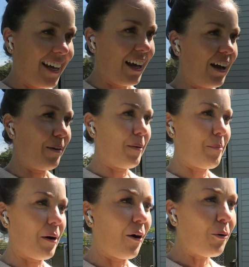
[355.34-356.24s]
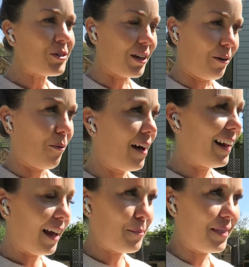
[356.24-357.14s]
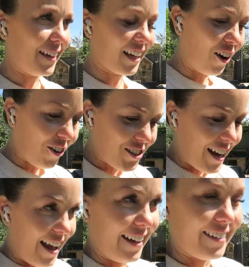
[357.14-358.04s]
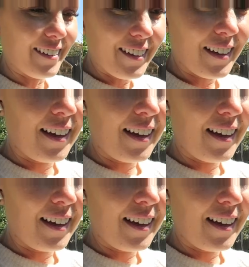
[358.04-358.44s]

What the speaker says: But also, while I'm in the garden,